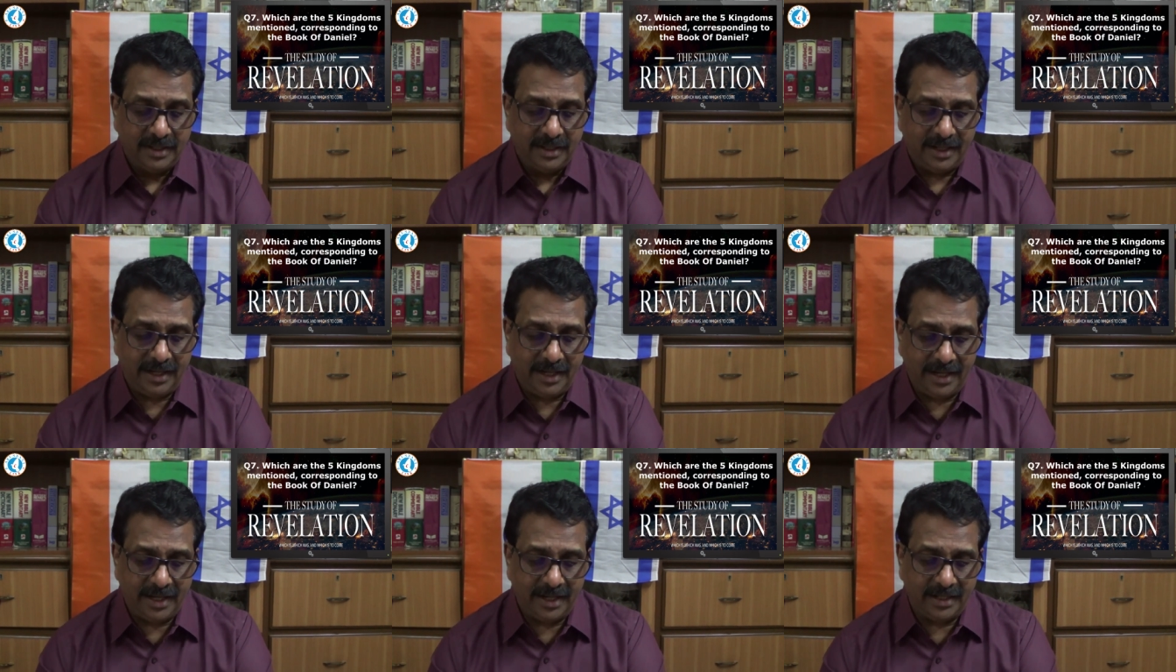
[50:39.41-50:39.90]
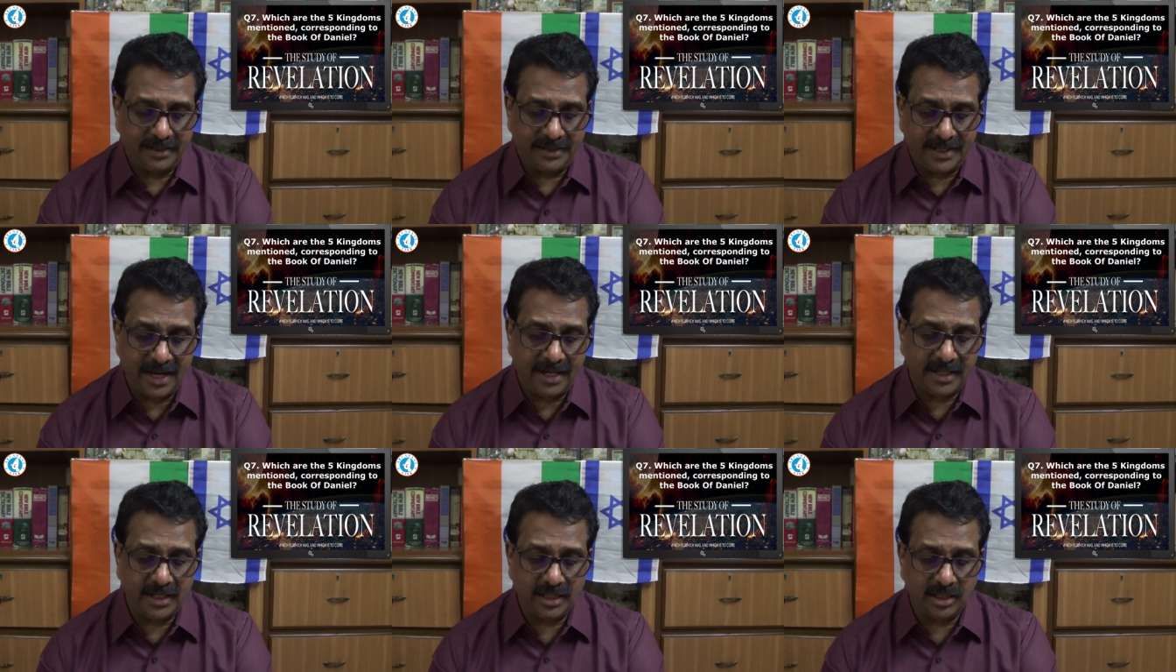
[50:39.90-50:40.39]
and
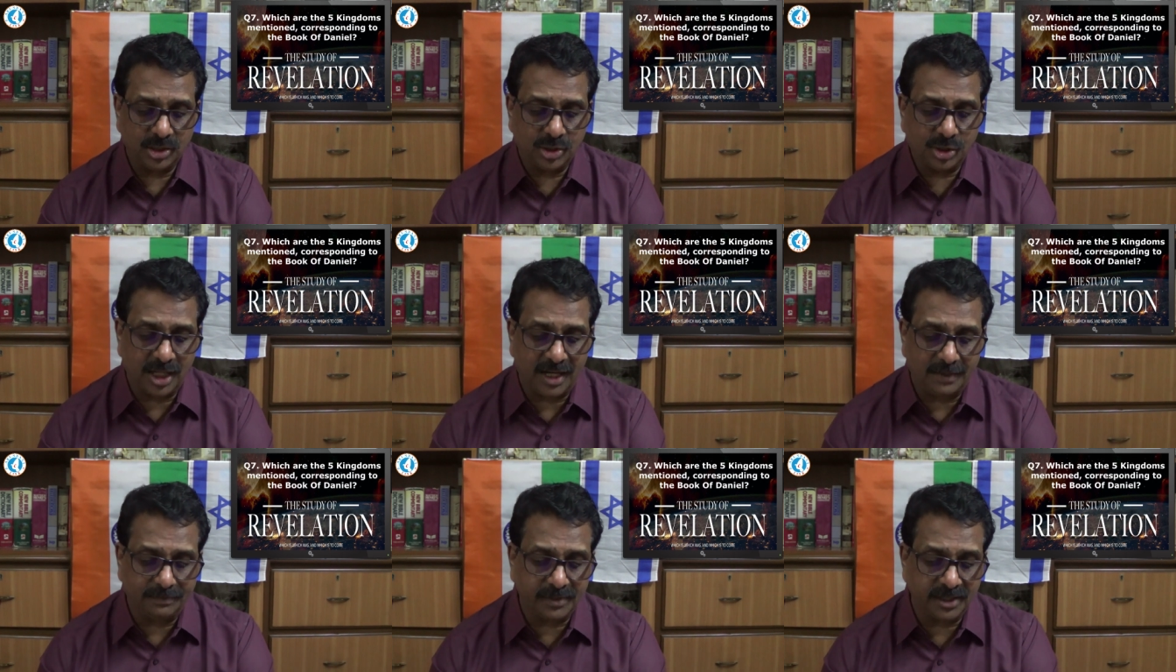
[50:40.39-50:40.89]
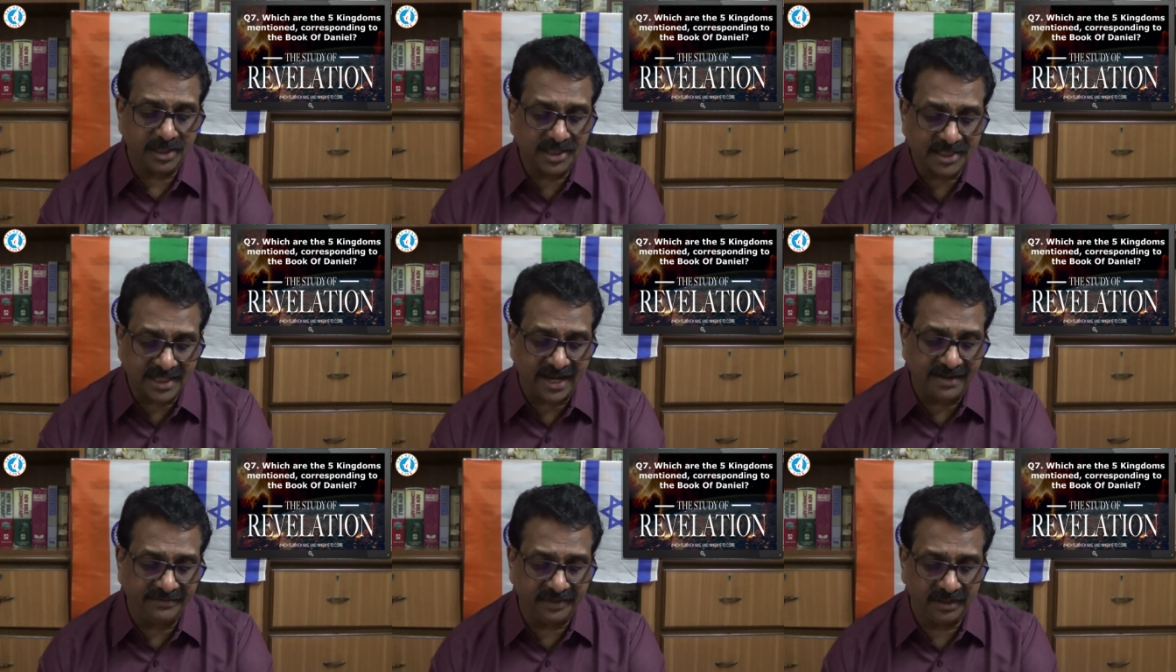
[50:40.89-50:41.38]
Daniel chapter
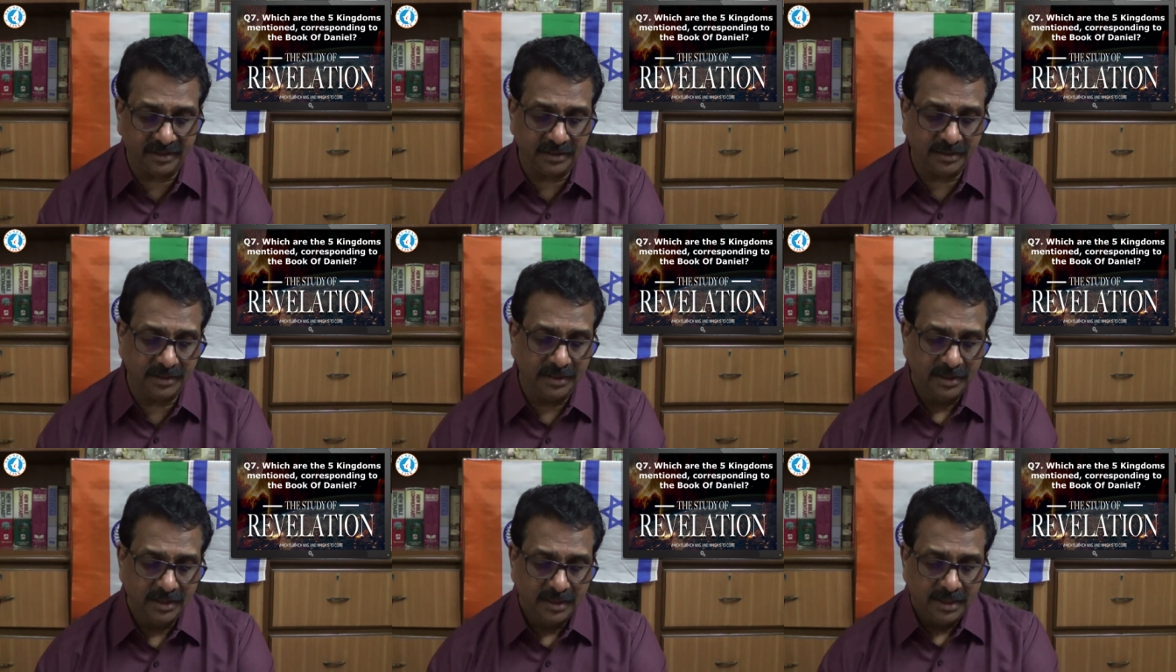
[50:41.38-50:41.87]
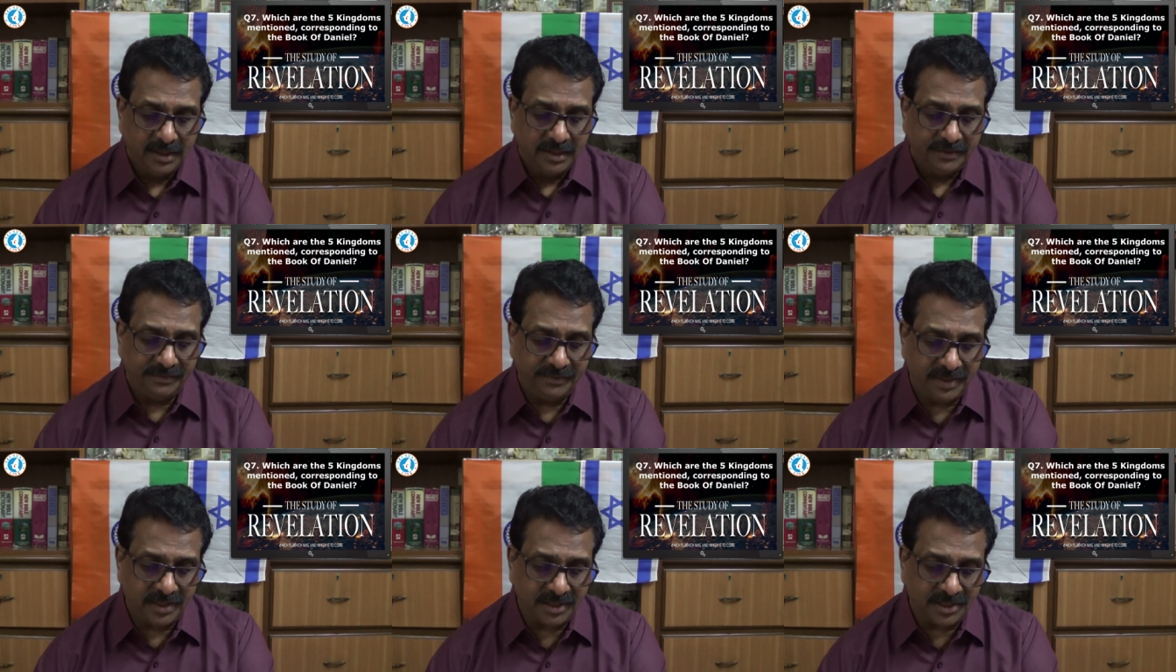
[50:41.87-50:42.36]
7
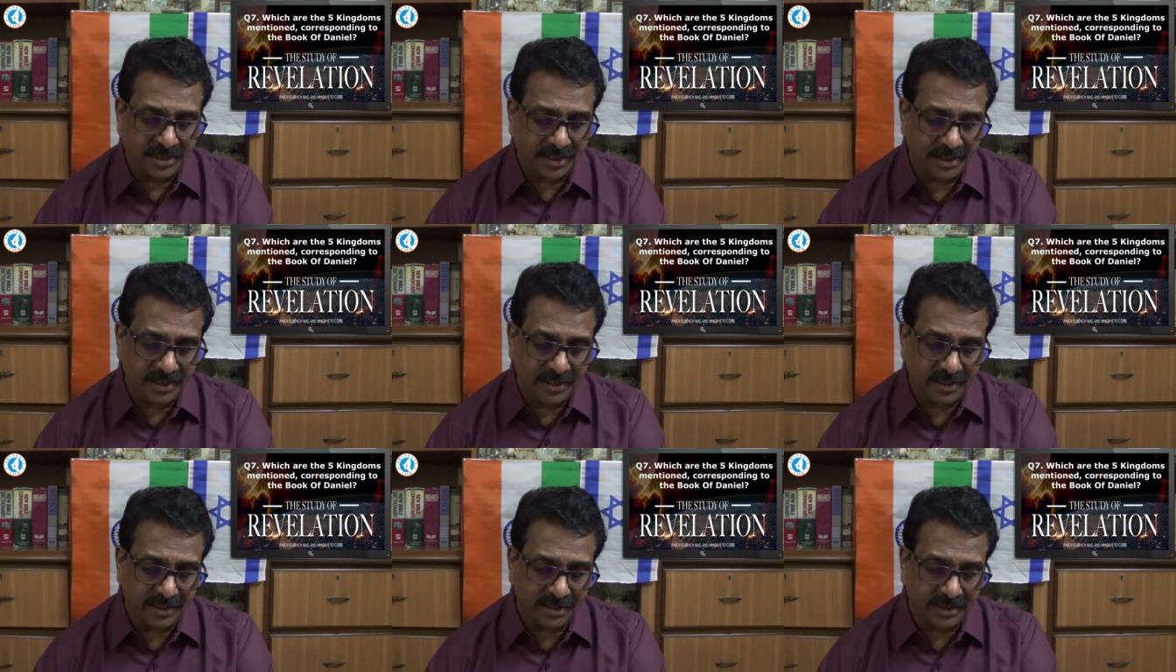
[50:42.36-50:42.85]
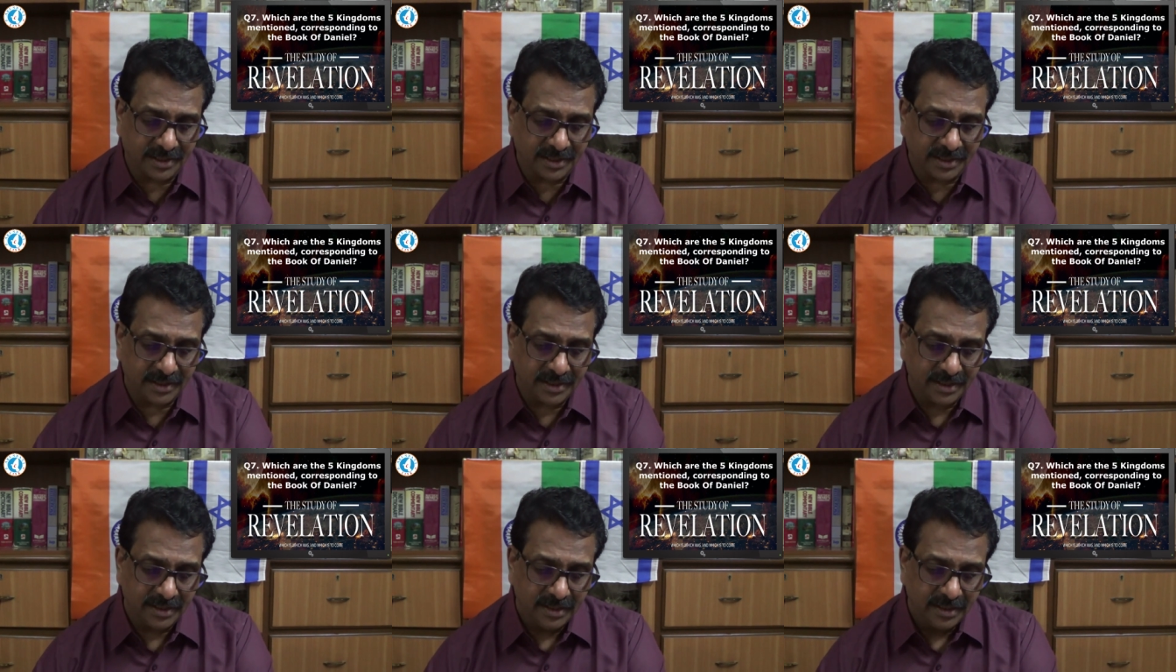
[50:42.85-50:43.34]
verses